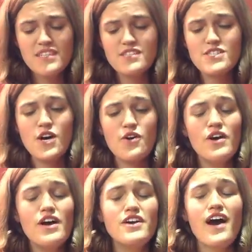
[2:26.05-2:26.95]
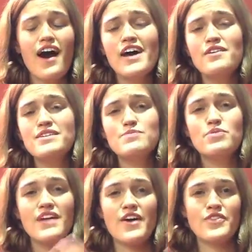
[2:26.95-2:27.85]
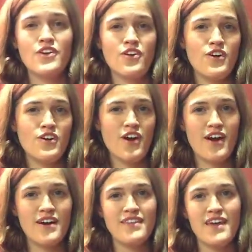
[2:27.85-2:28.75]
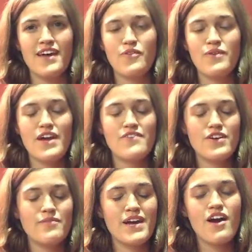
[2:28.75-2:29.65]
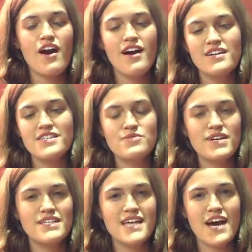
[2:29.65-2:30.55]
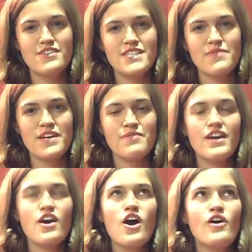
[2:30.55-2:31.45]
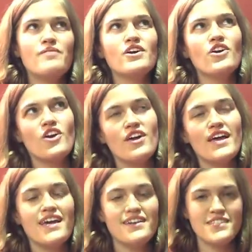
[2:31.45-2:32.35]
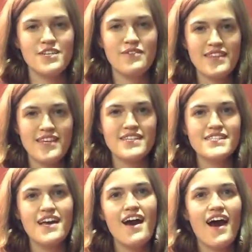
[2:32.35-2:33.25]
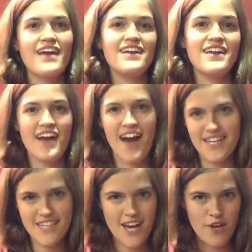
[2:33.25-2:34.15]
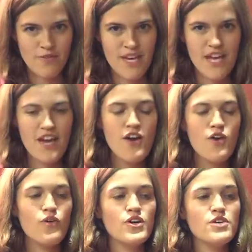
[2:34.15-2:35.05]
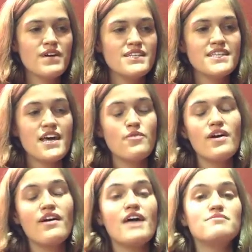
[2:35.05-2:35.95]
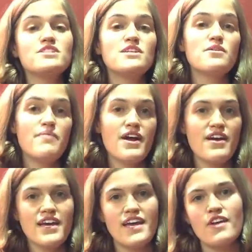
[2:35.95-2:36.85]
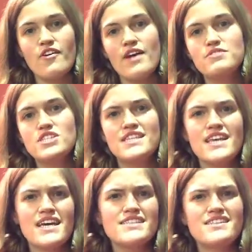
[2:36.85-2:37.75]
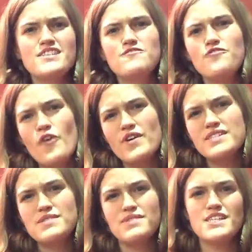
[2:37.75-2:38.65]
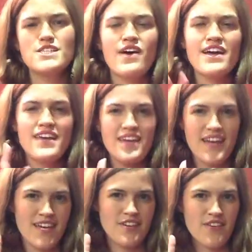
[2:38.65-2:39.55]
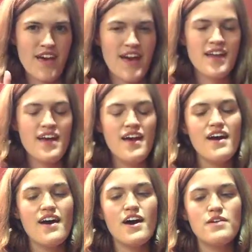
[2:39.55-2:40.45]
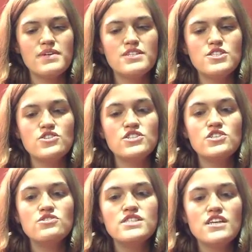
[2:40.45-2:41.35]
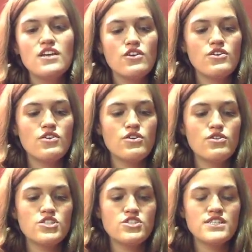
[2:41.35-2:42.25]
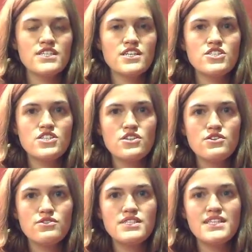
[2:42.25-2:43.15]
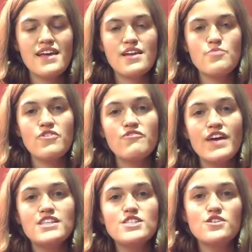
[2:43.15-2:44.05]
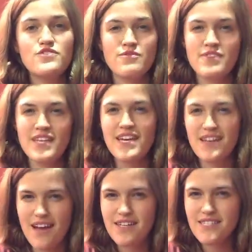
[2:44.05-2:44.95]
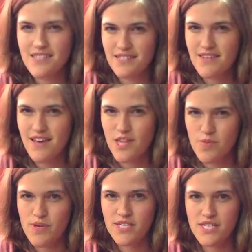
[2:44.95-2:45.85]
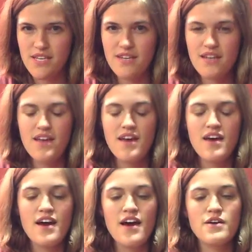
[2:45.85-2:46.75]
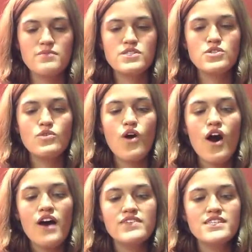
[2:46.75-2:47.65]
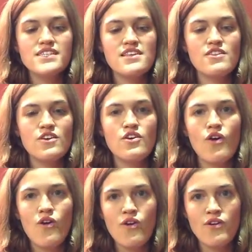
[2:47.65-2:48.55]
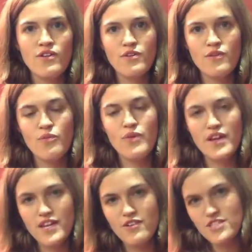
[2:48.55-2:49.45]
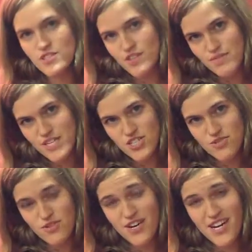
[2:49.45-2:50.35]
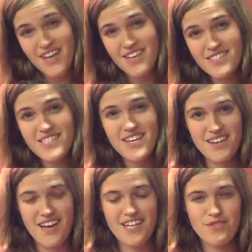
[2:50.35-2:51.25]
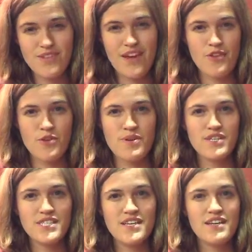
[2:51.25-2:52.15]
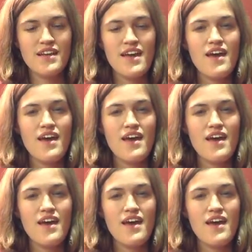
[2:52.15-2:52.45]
So I always pull out the girl card. Like whenever my cars run down or something, I'm like, oh, I'm a girl, I can't deal with this, I need a guy to help me. Or you might say, well, I'm just an American, or I'm just this is foreign to me, so I can't handle that. And so you're using your culture as an excuse, and it prevents you from really connecting to the other person. So obviously the goal when you are doing mission work is to connect with that other person.